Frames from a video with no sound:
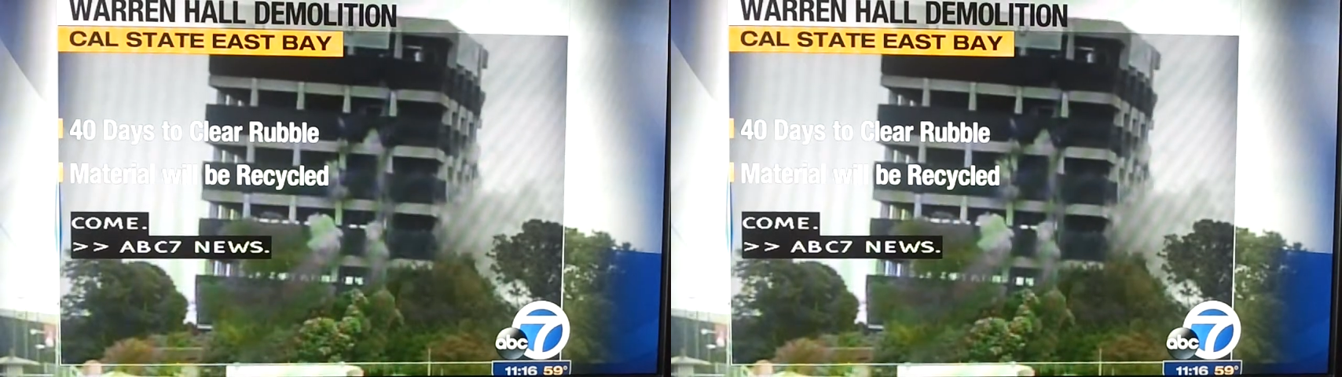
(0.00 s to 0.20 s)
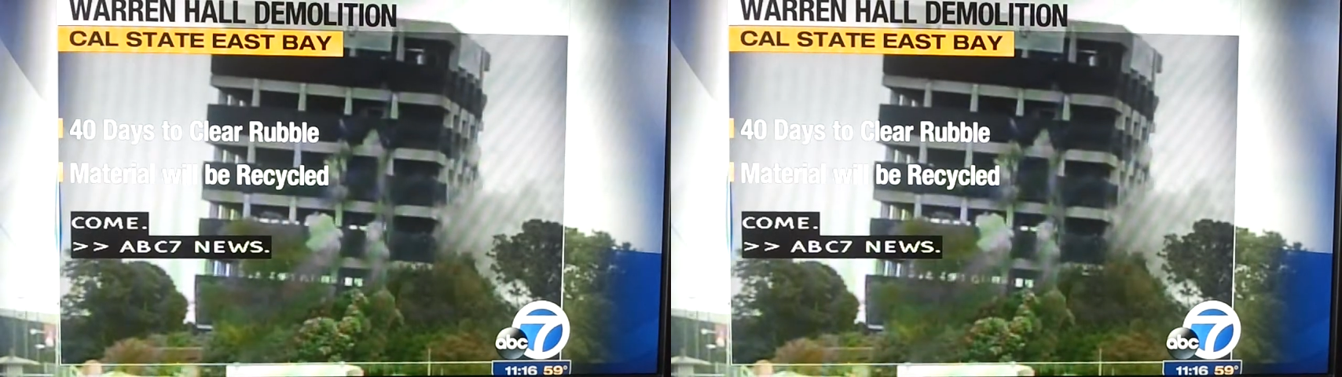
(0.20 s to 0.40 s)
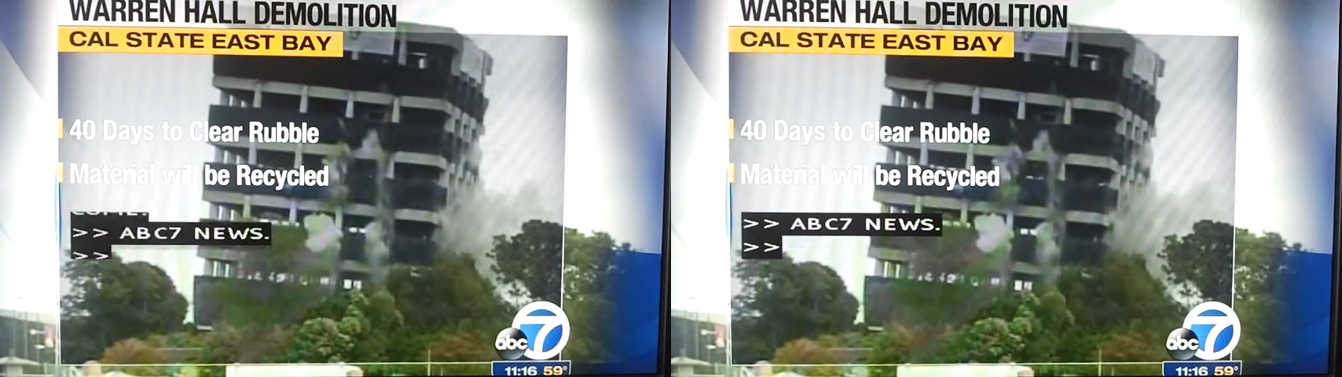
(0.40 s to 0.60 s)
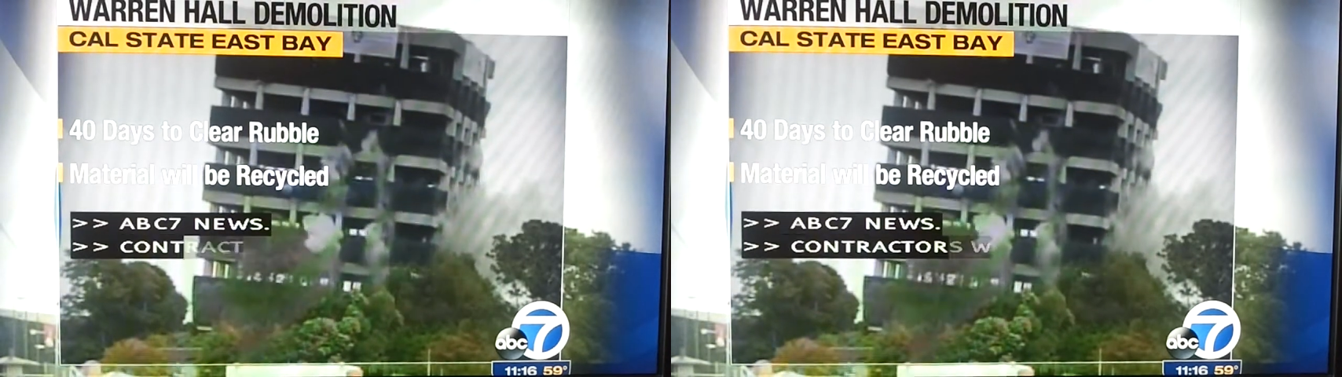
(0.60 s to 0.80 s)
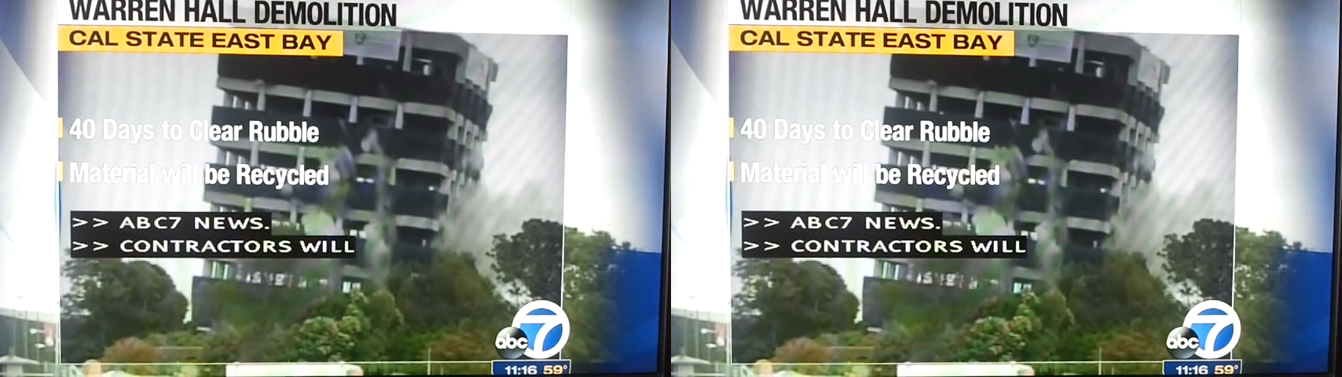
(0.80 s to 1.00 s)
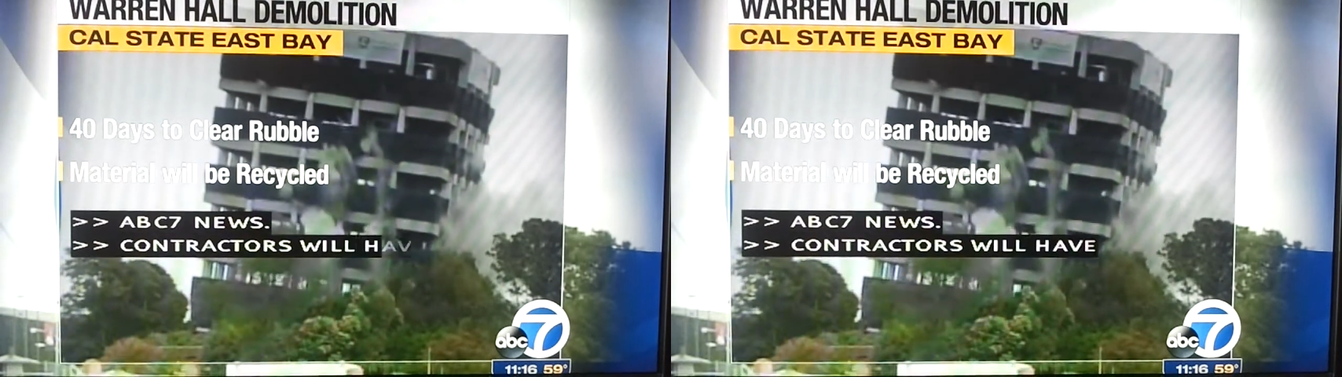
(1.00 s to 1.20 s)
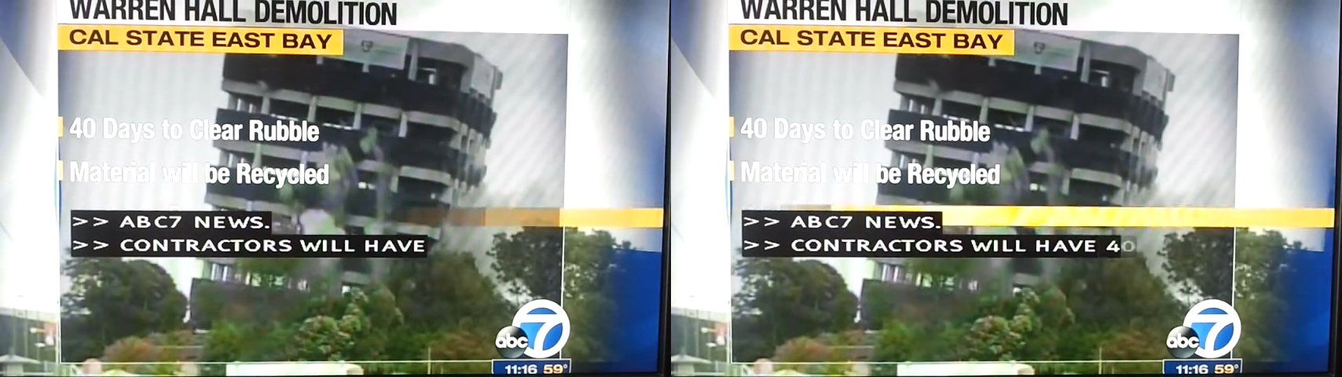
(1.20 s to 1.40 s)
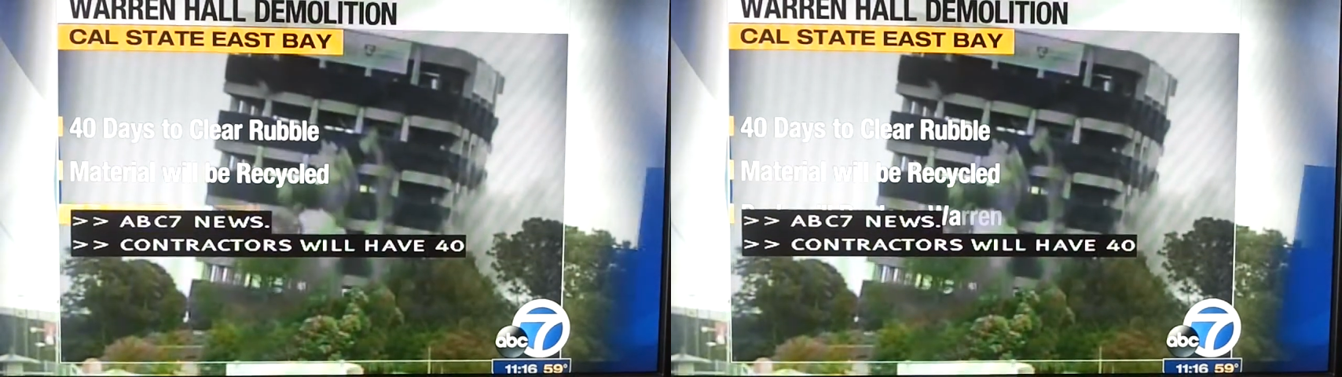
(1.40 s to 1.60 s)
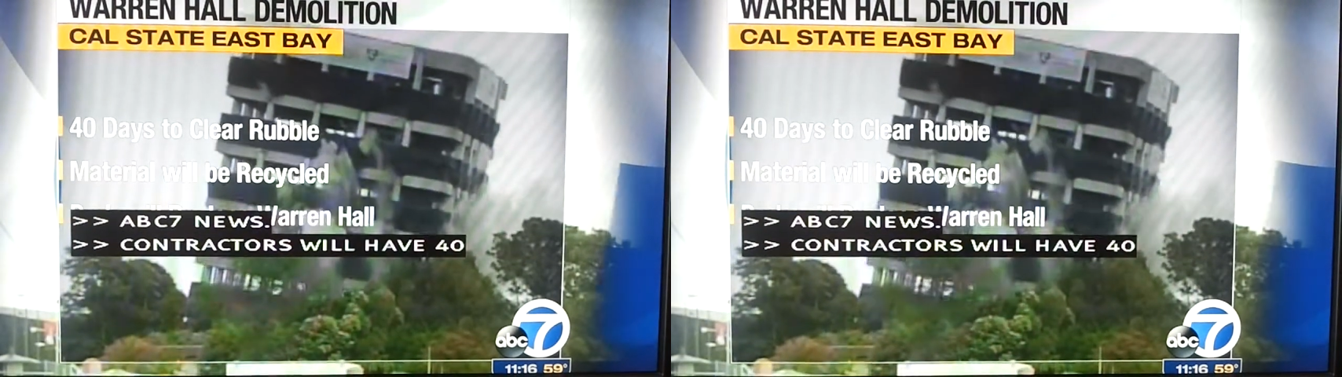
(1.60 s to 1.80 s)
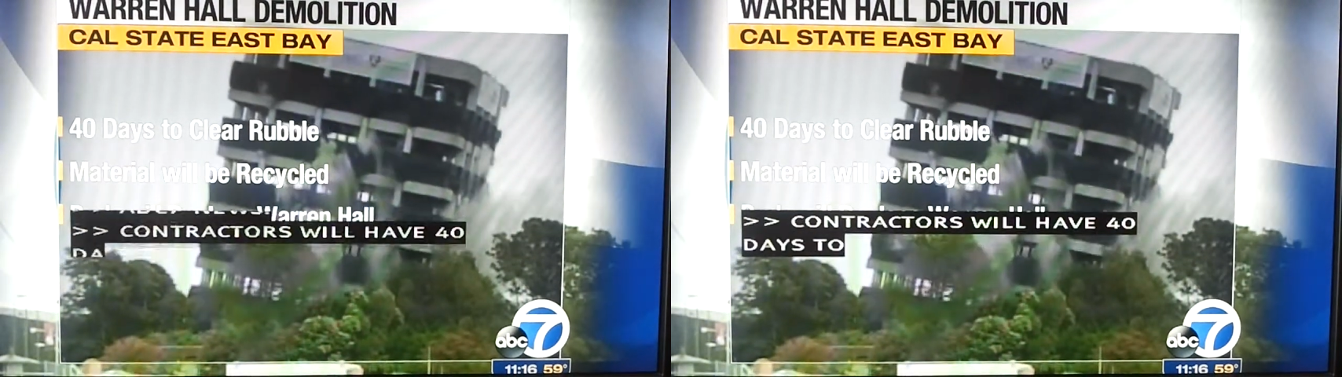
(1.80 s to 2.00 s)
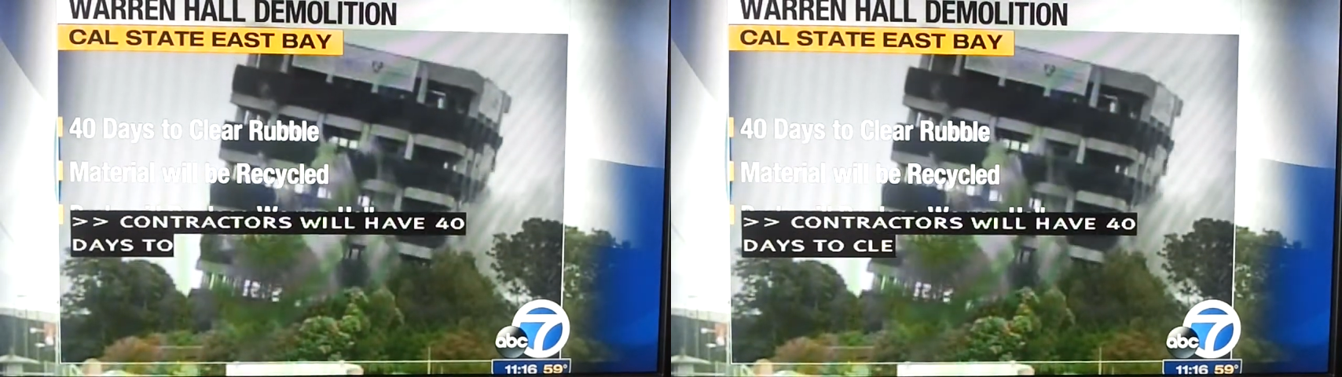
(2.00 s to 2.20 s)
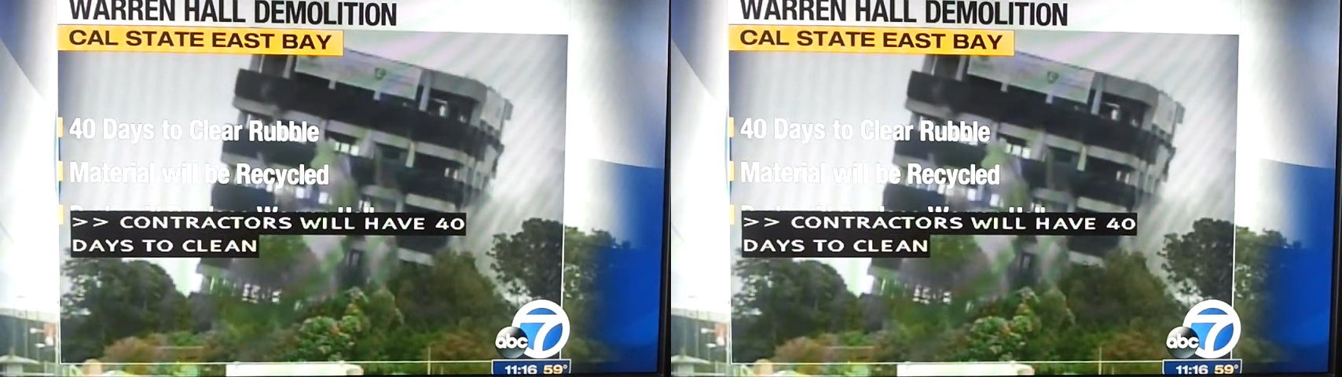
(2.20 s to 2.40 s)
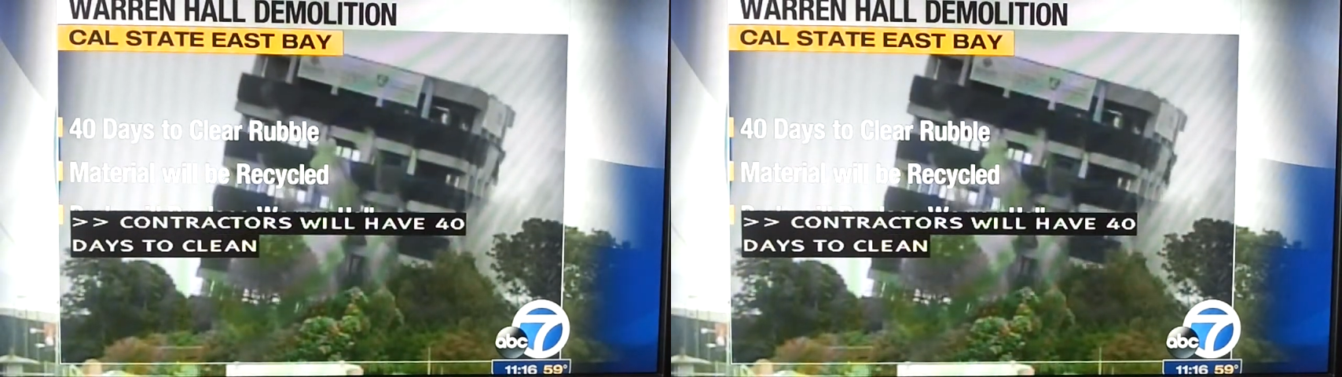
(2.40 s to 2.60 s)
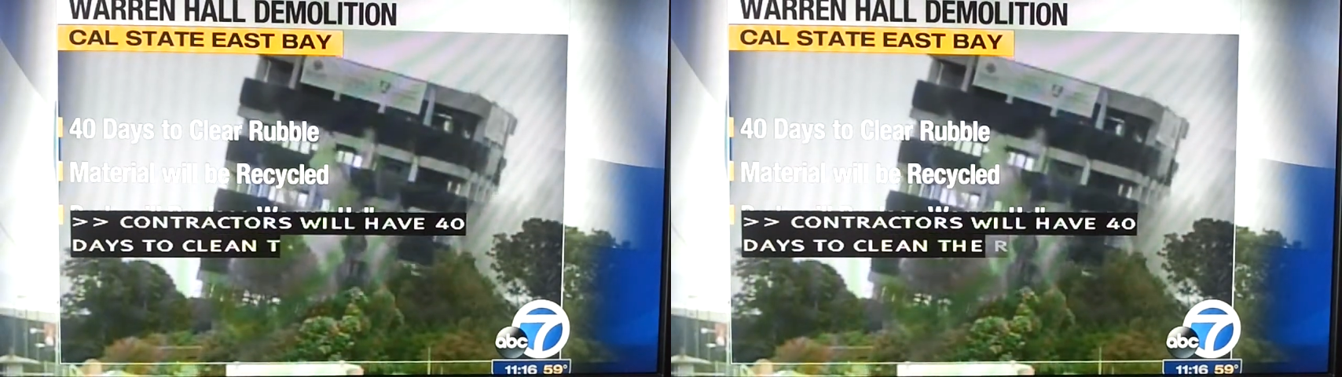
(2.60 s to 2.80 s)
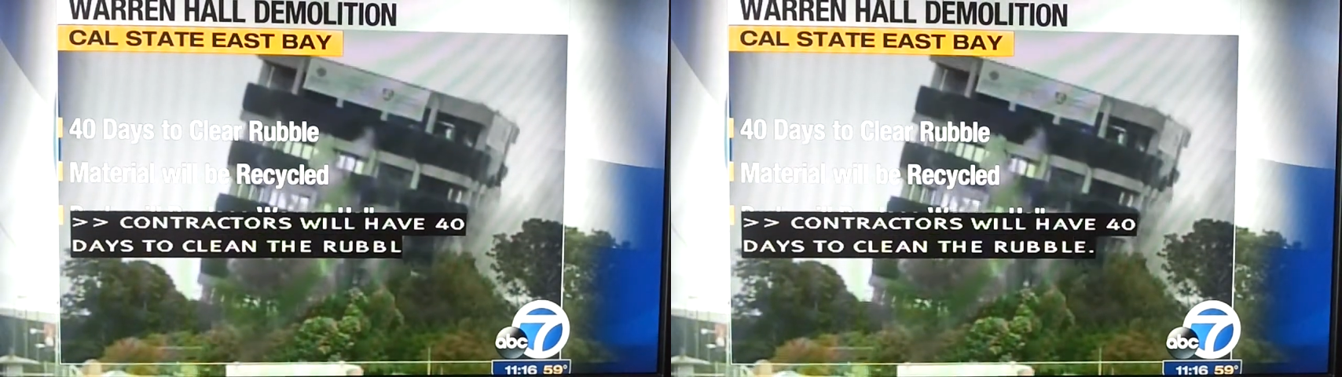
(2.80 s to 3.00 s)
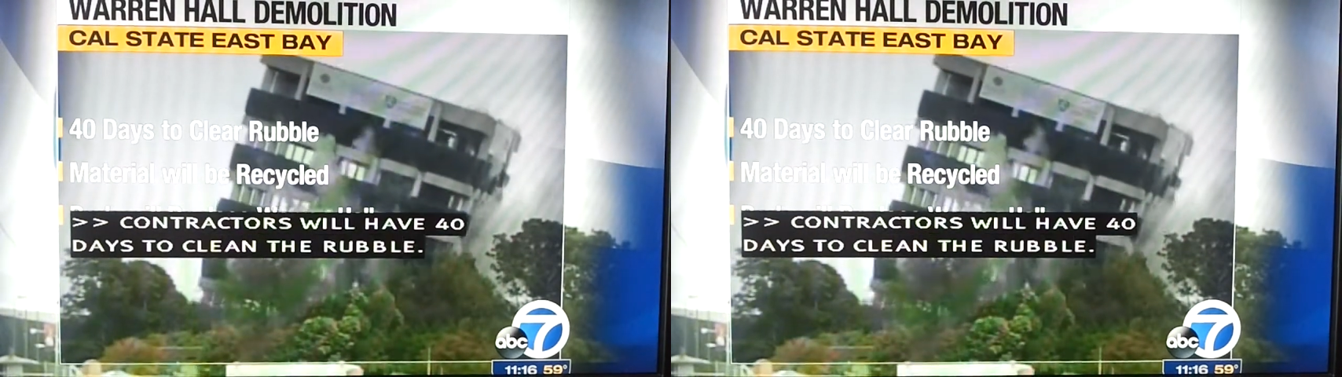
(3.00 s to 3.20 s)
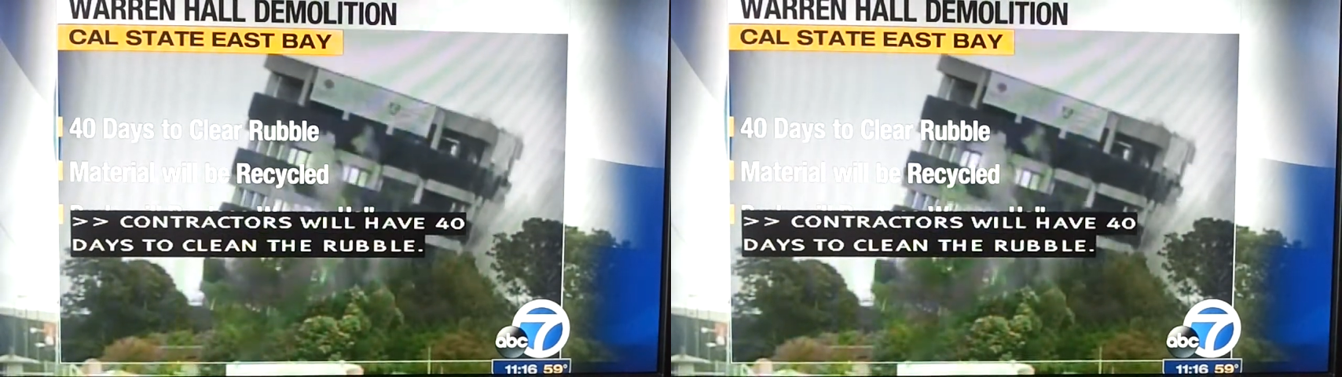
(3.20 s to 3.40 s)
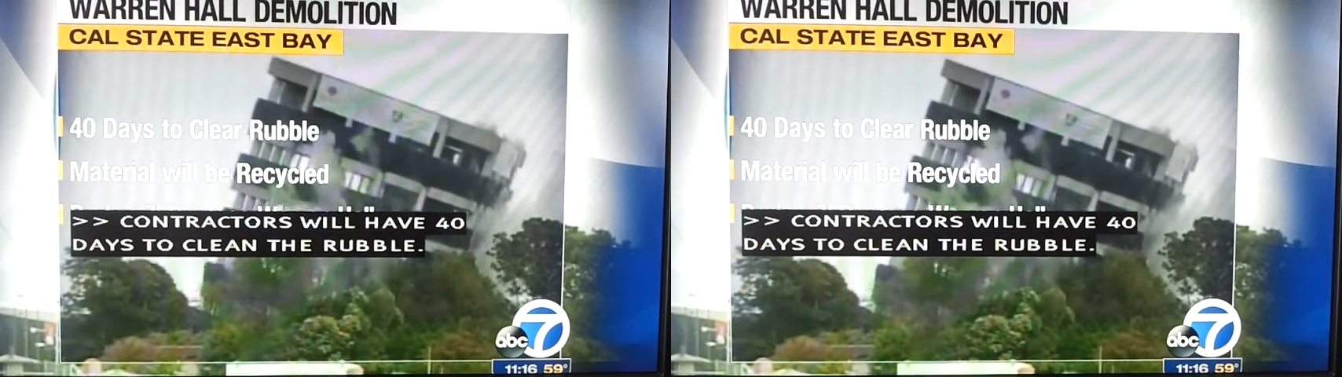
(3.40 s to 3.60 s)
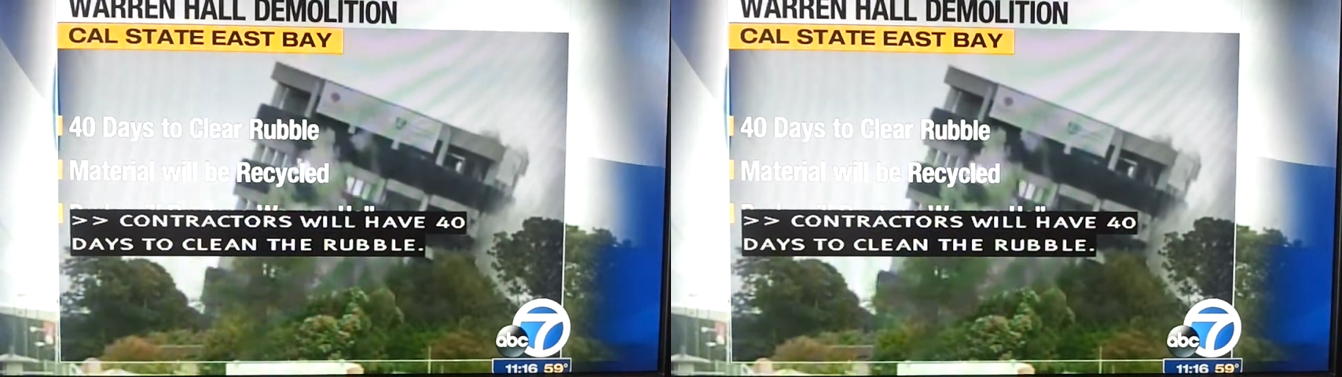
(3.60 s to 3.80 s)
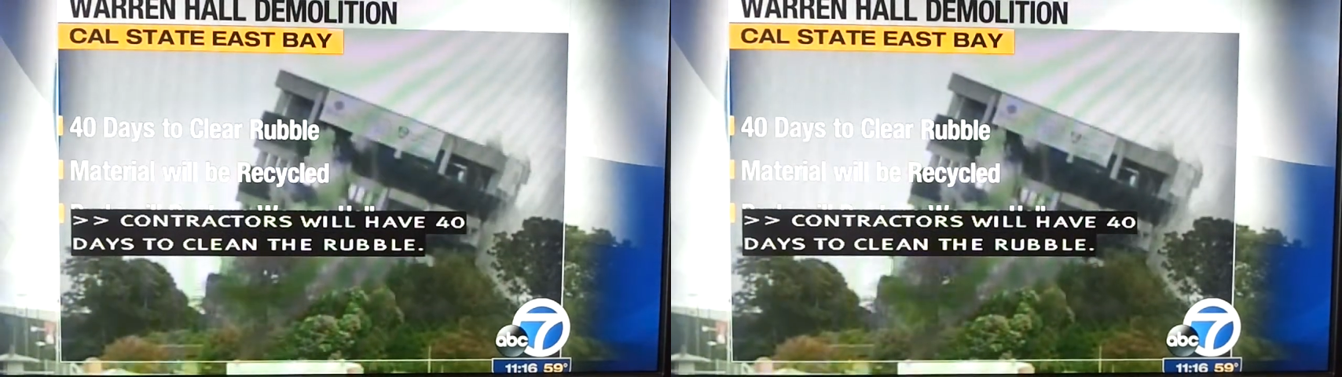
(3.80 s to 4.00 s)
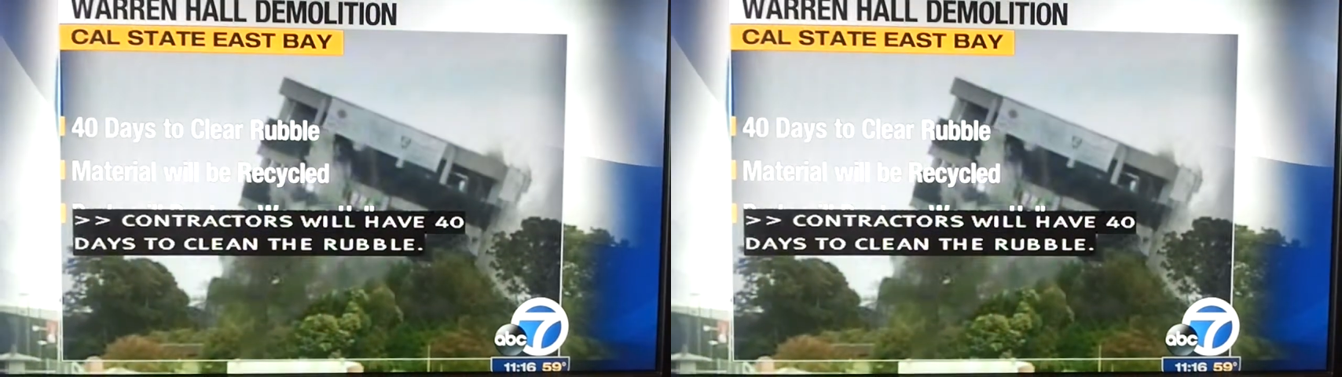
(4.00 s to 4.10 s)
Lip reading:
Nobody's mouth can be seen.